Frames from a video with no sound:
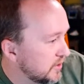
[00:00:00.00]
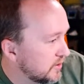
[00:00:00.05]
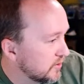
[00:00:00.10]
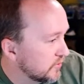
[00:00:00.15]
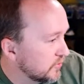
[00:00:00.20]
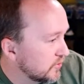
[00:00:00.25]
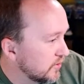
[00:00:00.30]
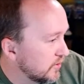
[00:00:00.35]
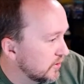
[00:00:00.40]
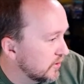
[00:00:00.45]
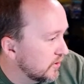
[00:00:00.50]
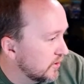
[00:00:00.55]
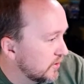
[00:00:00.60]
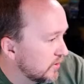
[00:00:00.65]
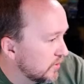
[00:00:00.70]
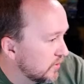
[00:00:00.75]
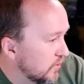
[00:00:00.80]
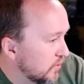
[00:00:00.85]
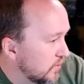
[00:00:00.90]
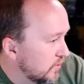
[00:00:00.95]
Does the
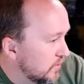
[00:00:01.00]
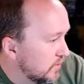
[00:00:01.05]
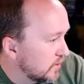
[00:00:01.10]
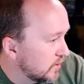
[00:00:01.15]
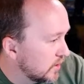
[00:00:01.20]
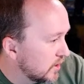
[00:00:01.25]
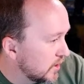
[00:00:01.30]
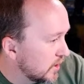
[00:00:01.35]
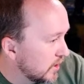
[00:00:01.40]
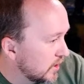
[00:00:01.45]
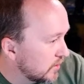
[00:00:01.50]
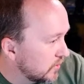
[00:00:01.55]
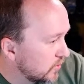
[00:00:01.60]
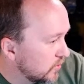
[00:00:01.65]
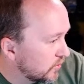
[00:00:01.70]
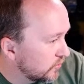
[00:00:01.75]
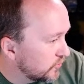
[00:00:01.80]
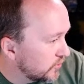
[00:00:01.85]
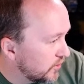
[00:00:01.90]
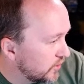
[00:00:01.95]

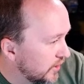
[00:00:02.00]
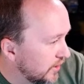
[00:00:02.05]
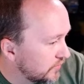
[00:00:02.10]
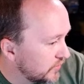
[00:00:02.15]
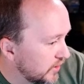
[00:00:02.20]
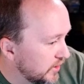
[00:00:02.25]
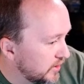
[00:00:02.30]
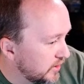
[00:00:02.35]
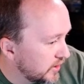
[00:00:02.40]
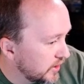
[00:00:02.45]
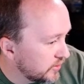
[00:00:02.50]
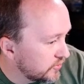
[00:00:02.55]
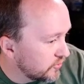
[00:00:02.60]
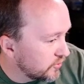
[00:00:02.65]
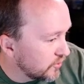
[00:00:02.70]
horizontal have any extra